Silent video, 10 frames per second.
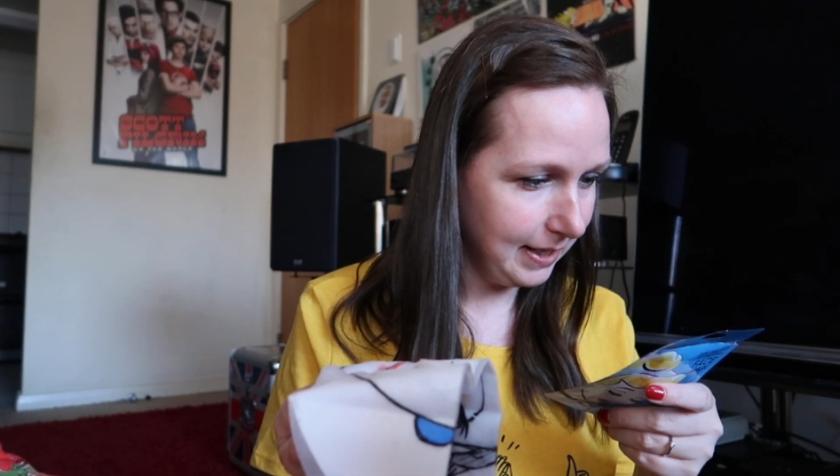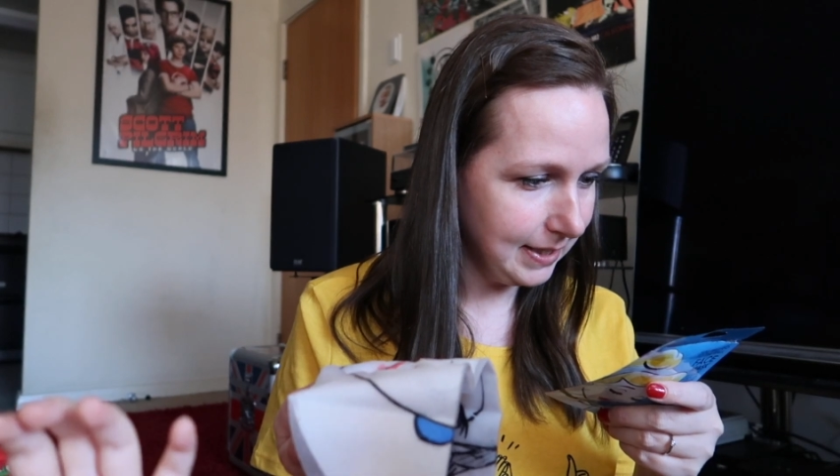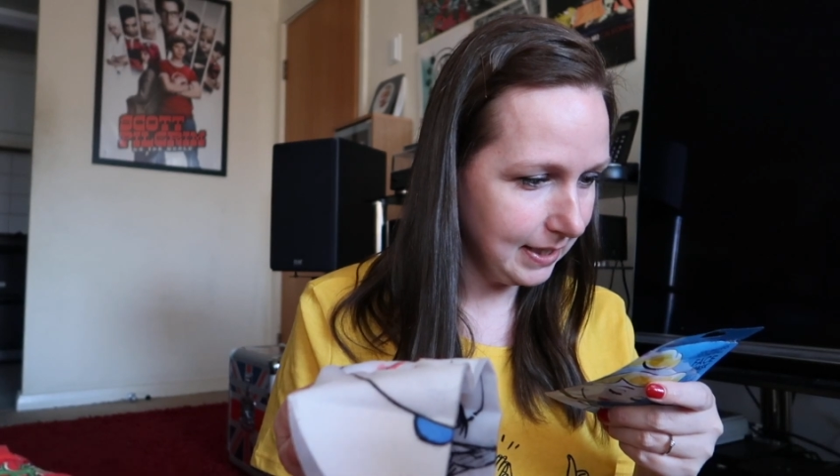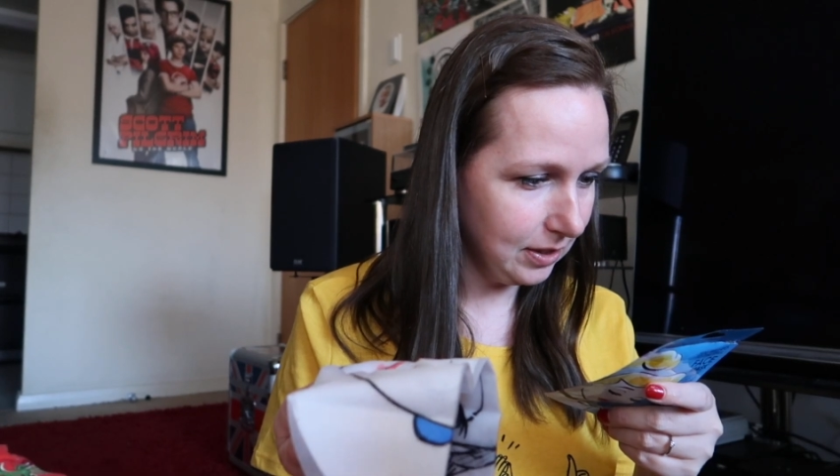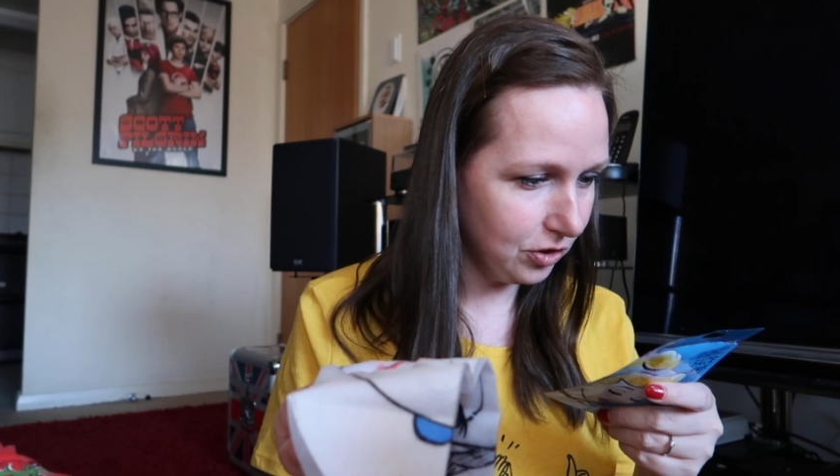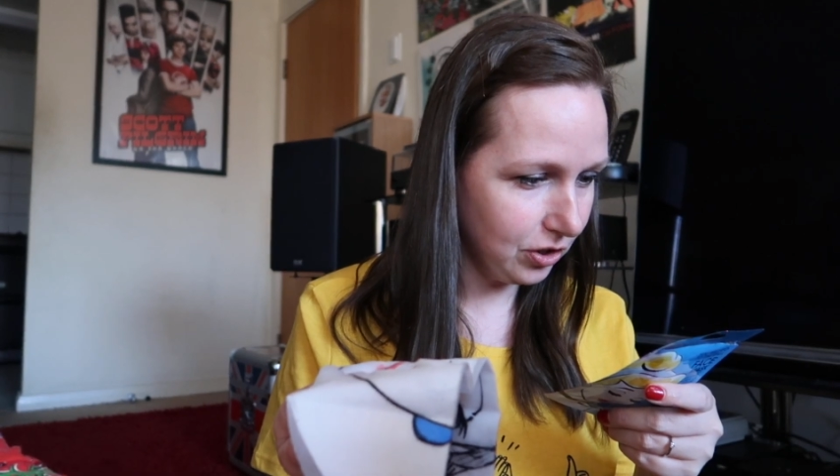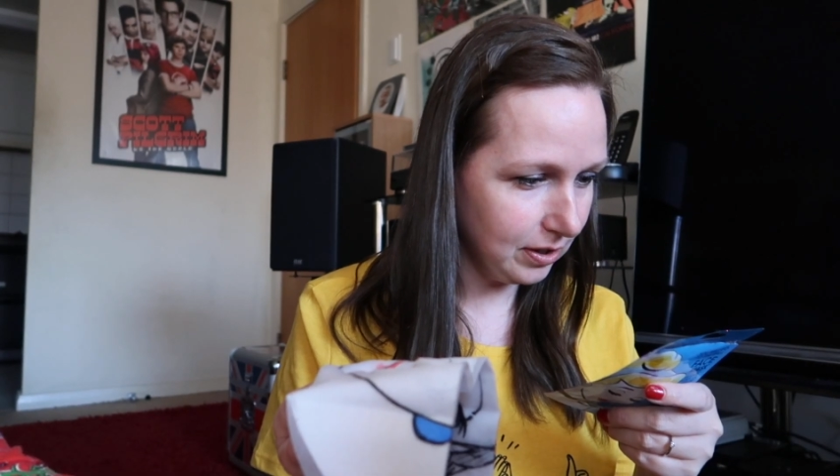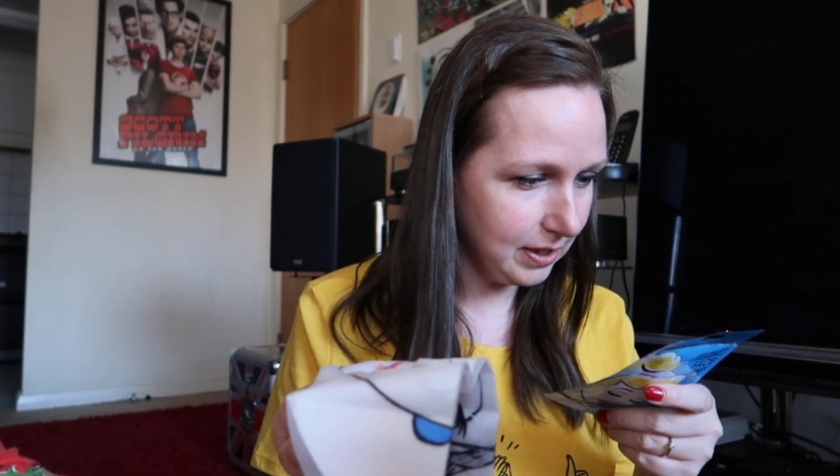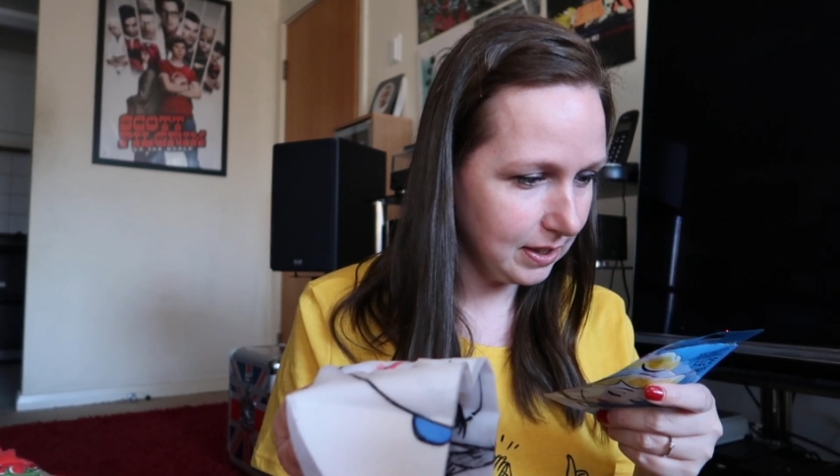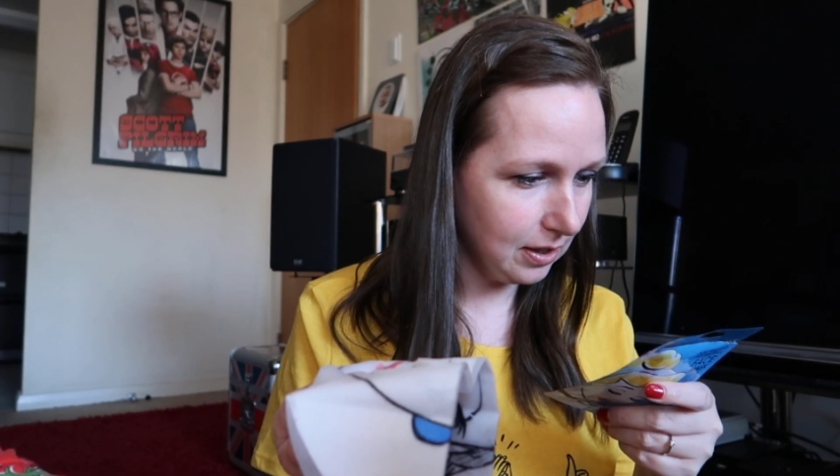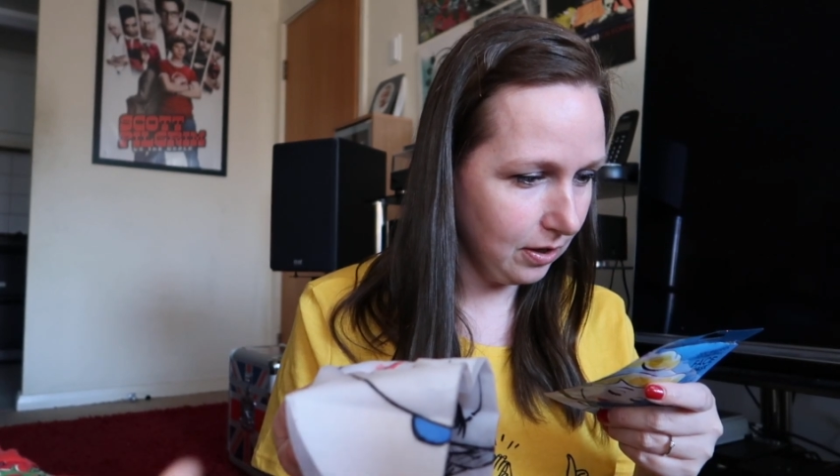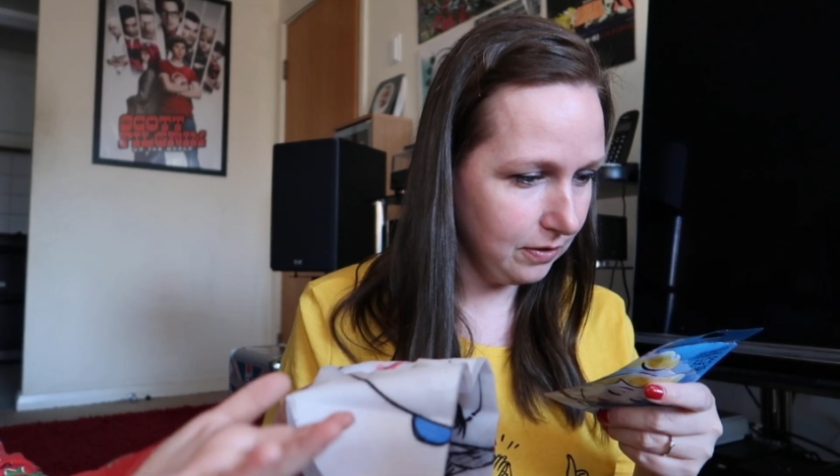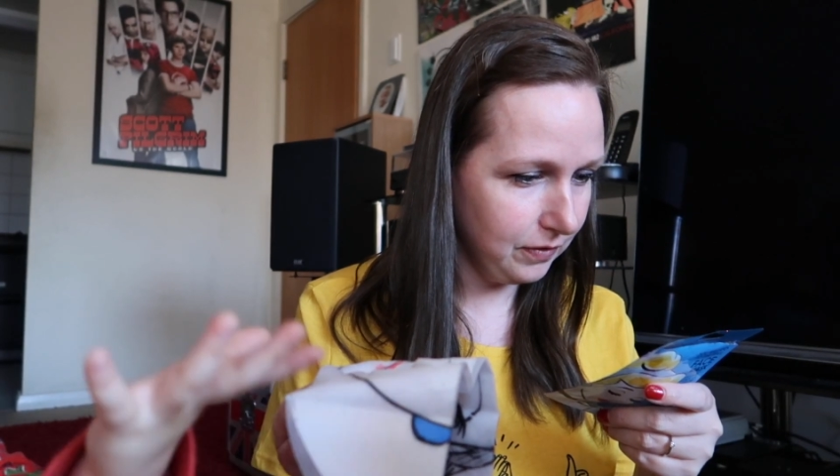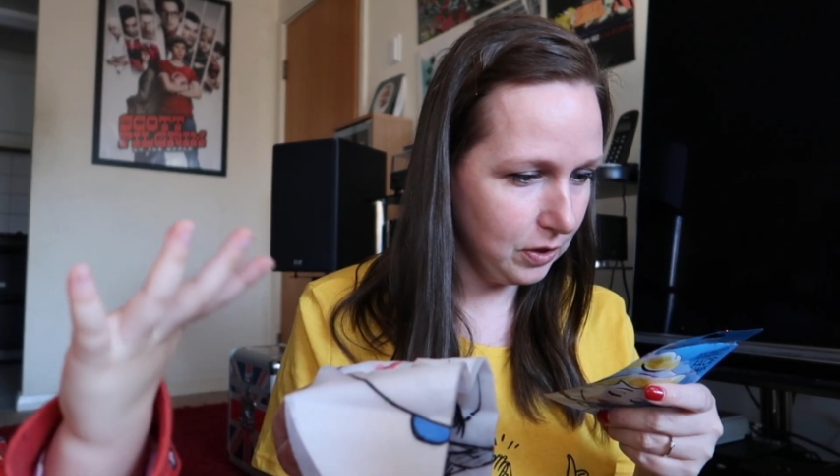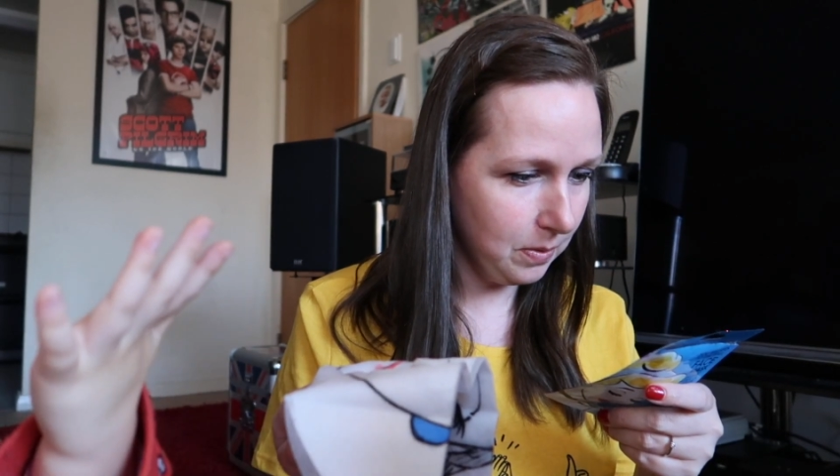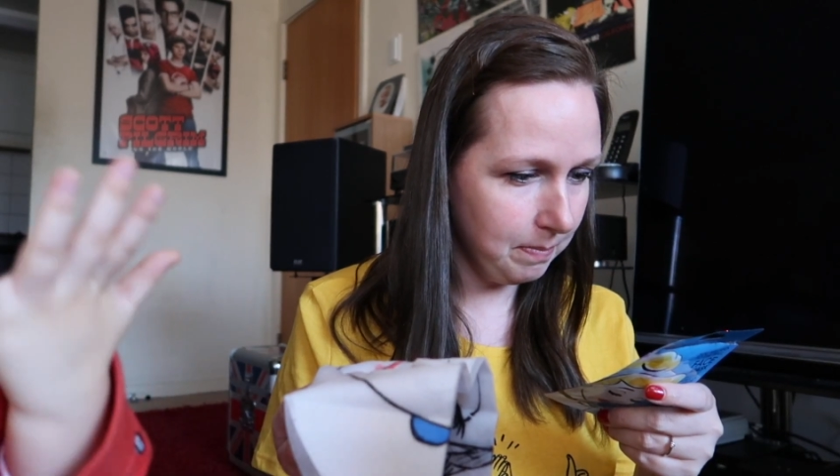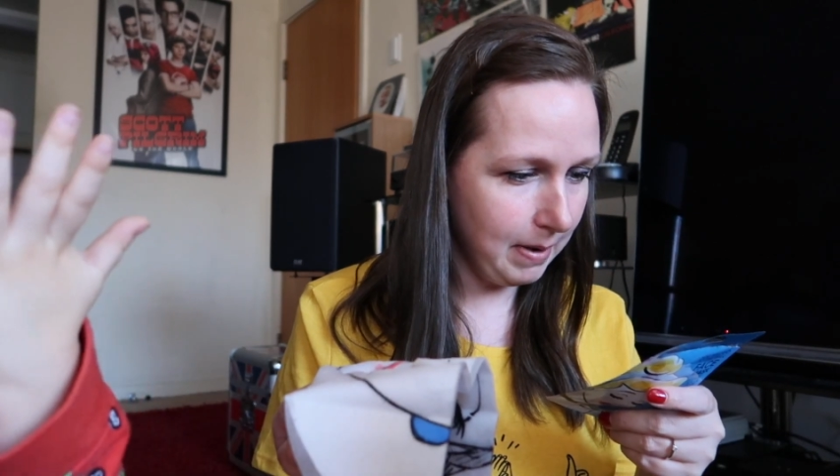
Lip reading: place and adjust over